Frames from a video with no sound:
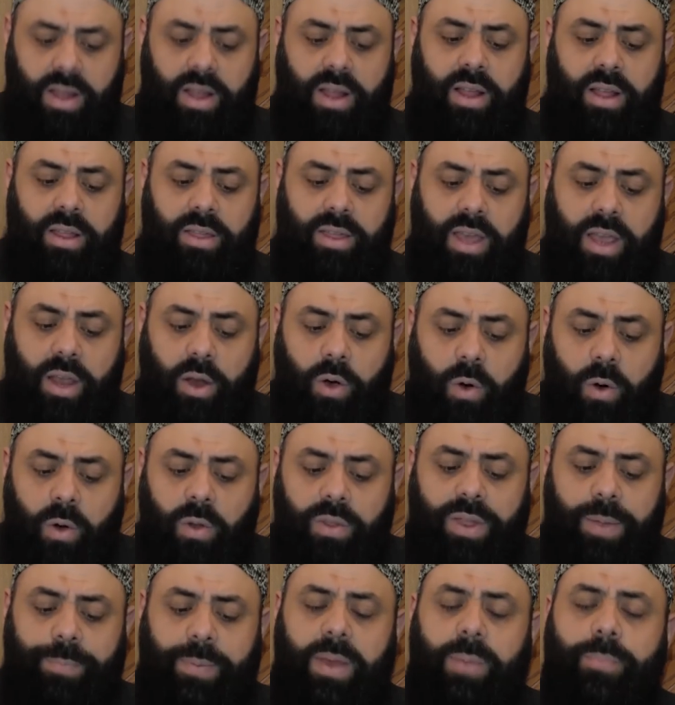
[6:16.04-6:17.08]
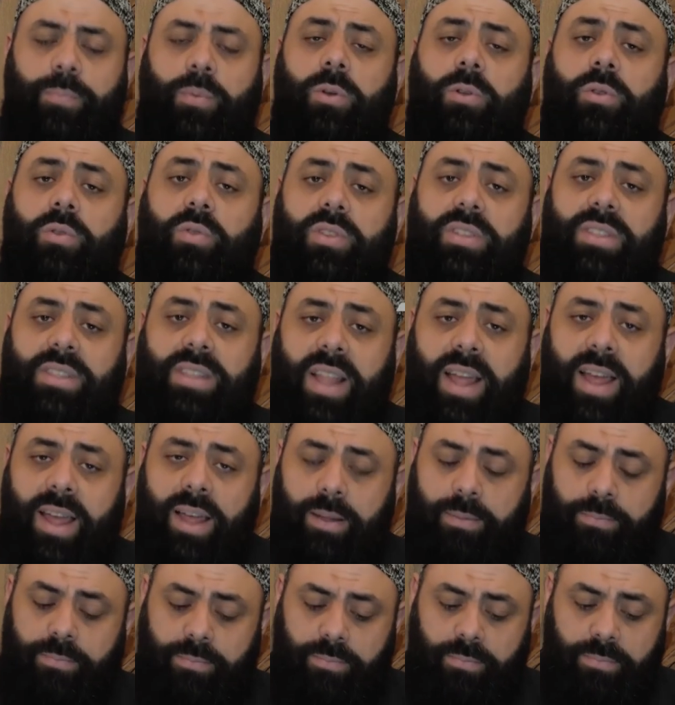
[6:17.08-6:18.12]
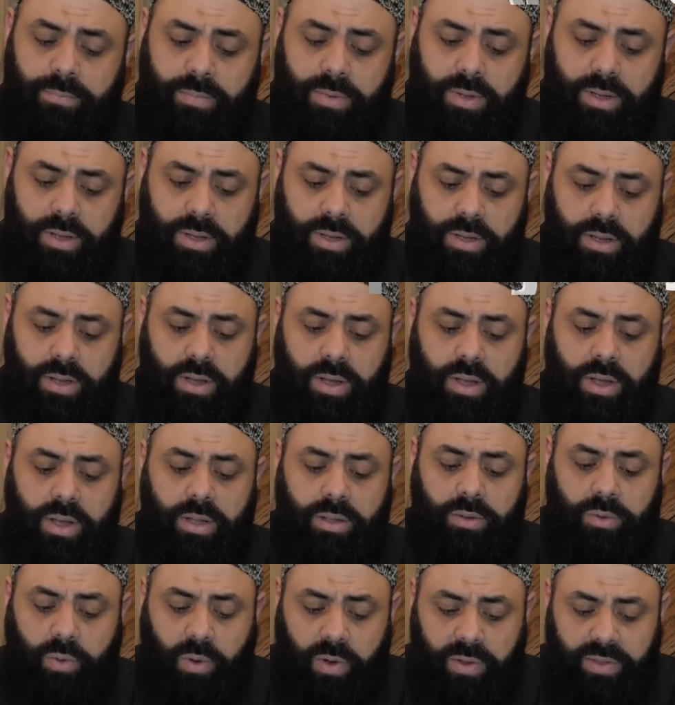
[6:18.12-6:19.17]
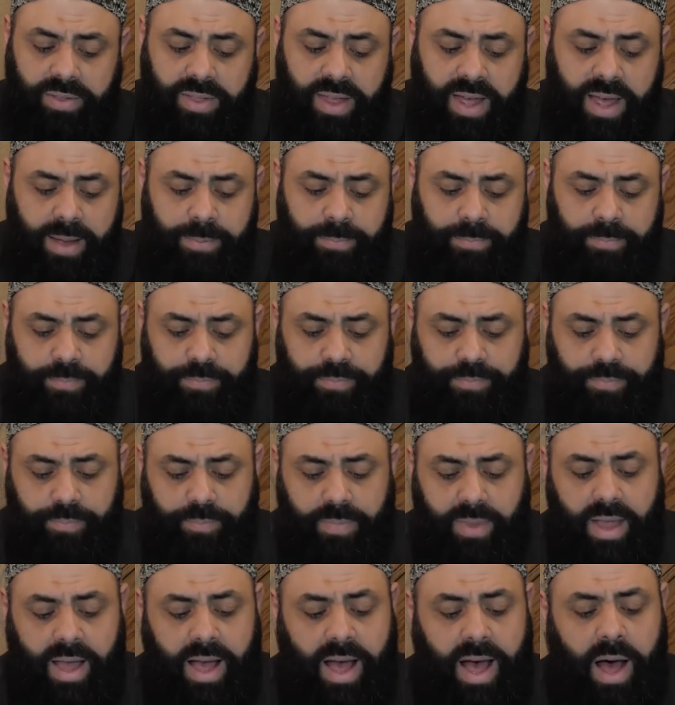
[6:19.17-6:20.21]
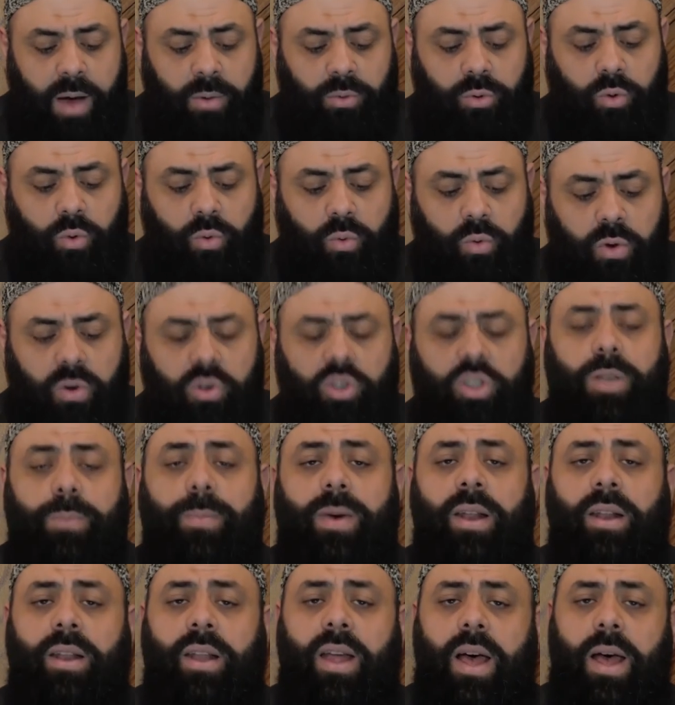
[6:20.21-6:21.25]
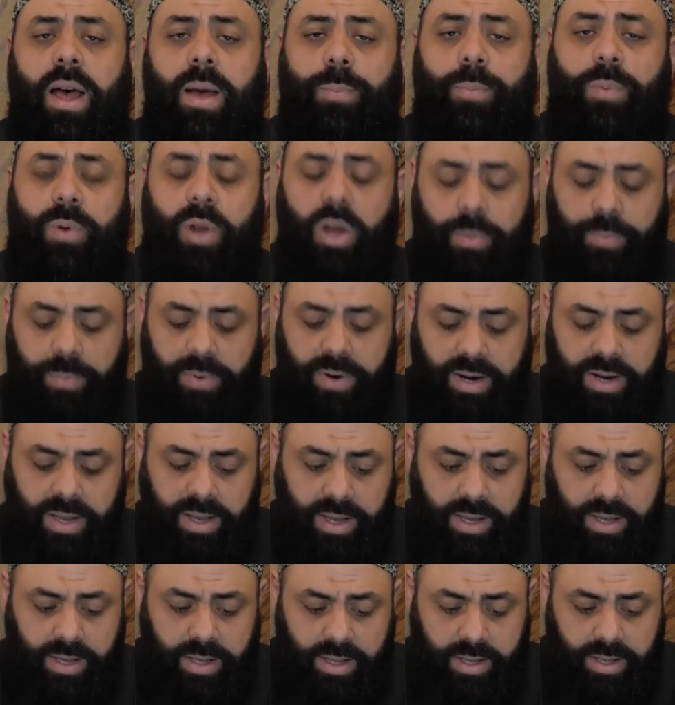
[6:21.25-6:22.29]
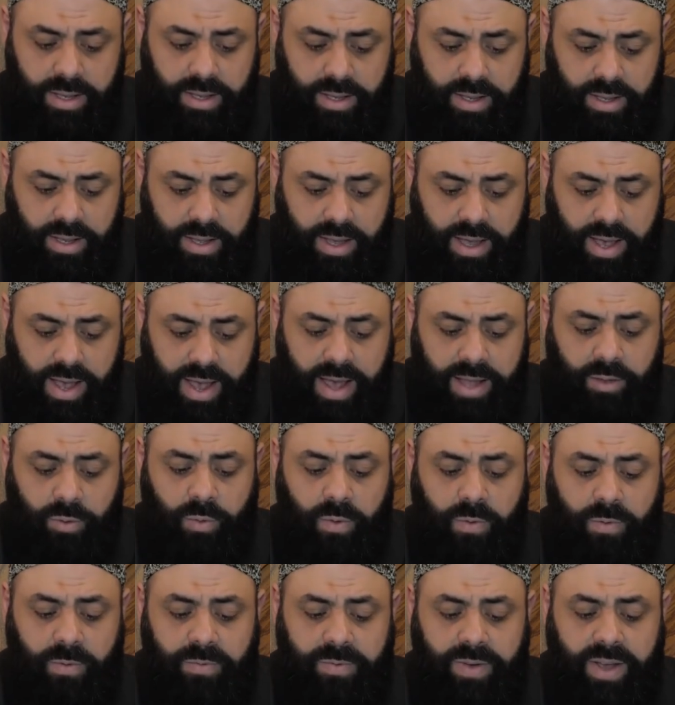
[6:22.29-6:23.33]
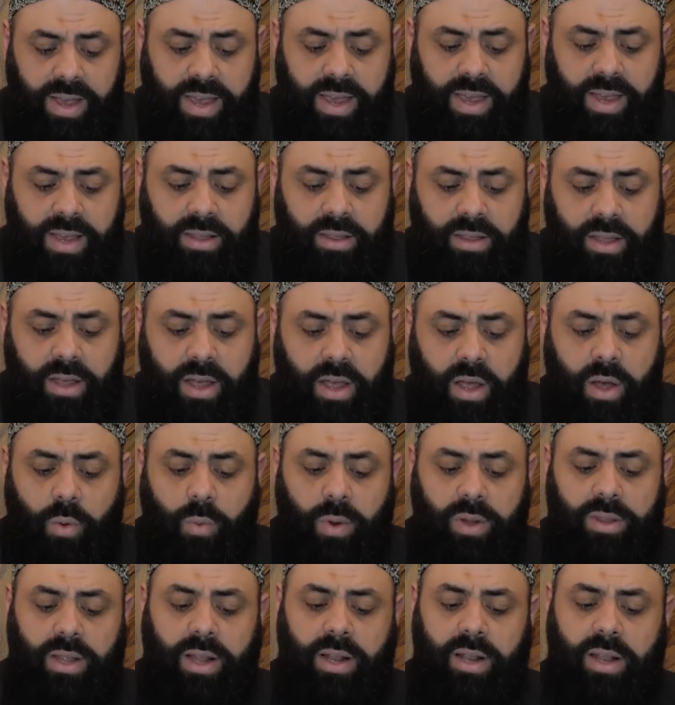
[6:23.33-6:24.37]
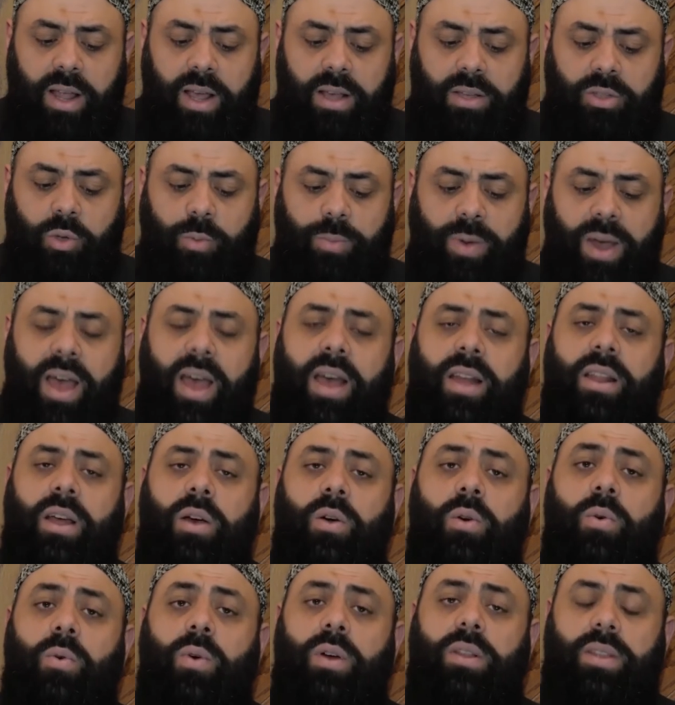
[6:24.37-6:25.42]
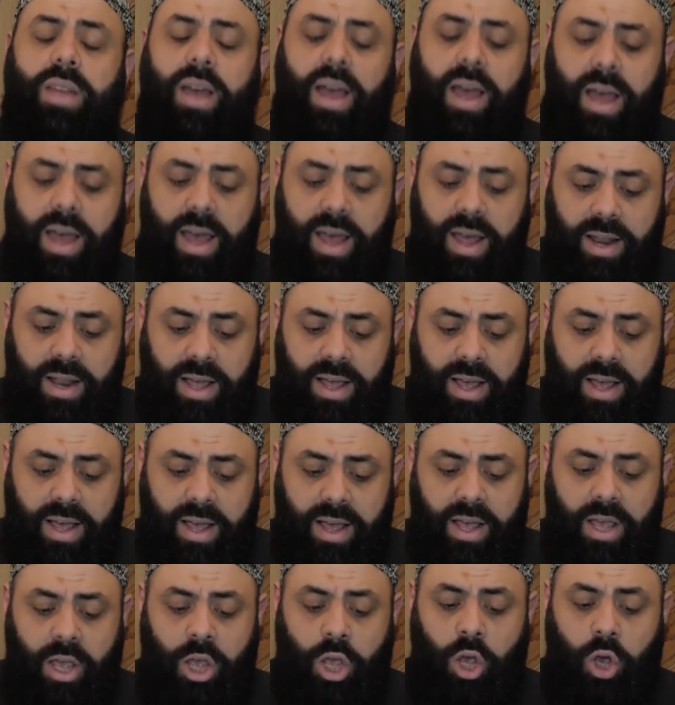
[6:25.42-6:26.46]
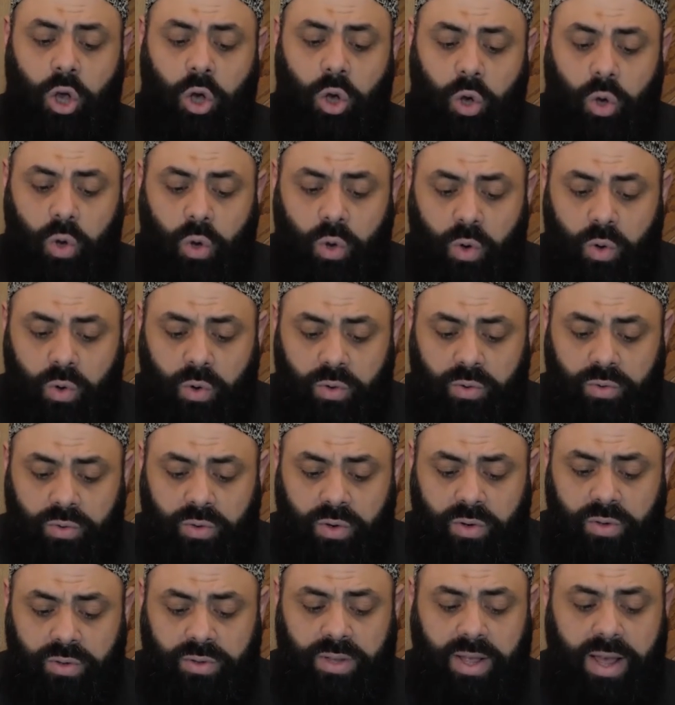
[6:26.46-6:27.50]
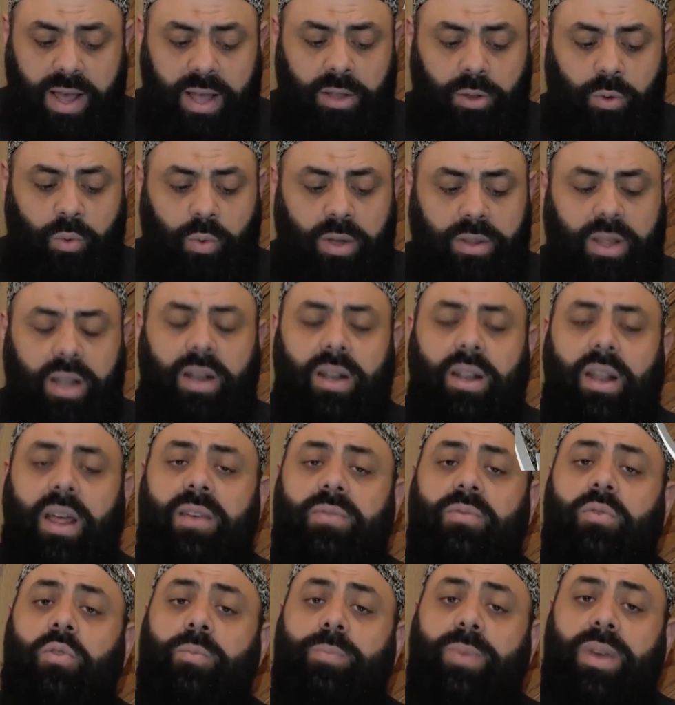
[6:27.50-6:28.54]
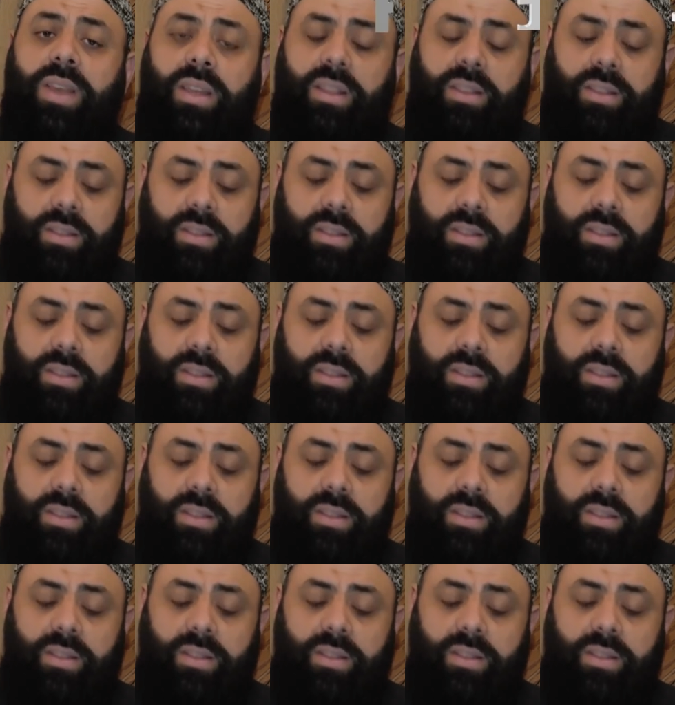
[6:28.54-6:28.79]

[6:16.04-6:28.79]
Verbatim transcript: They called the people to Islam, taught them how to worship Allah properly, and conveyed what Allah subhanahu wa ta'ala ordered and what Allah forbade.